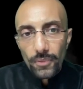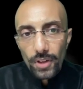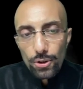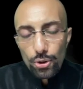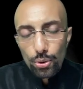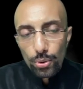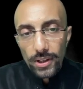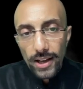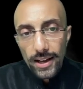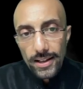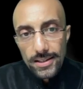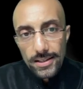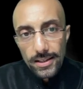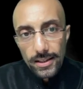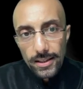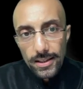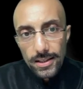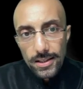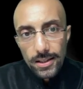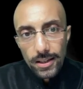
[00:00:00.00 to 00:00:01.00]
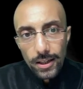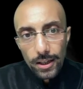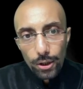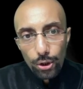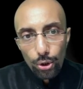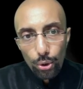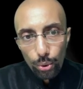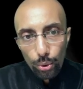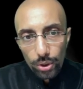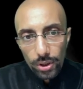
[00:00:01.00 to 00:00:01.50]
So the answer is
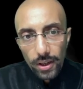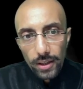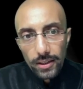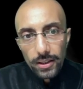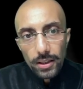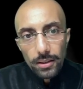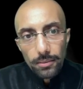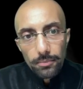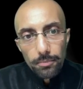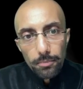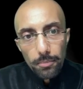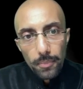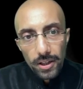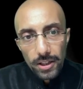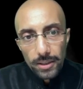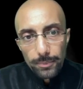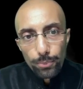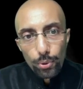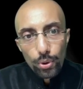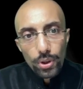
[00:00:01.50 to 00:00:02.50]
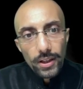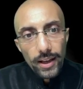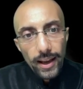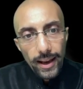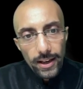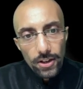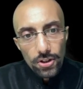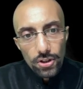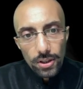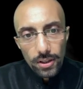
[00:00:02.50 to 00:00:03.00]
Konkani, Manipuri
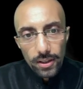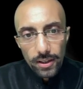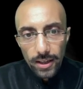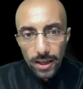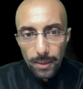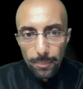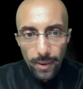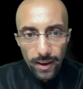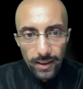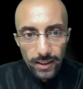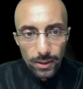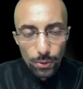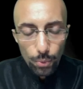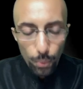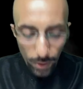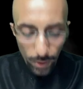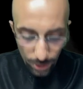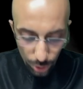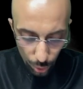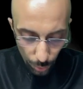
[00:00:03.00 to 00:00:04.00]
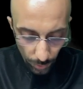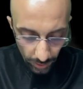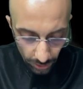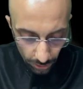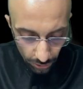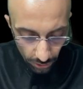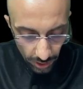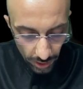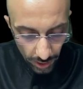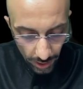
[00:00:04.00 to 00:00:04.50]
and Nepali 1, 2 and
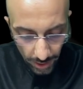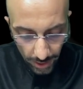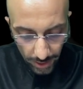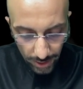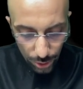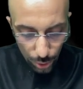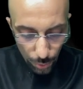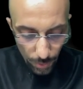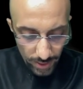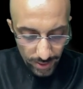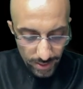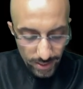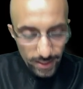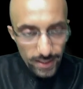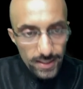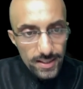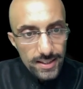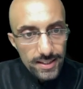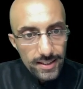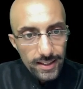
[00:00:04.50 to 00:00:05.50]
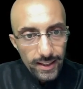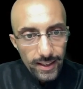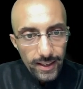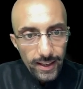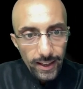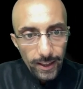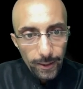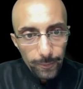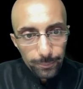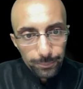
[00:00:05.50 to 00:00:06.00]
3. So answer is A.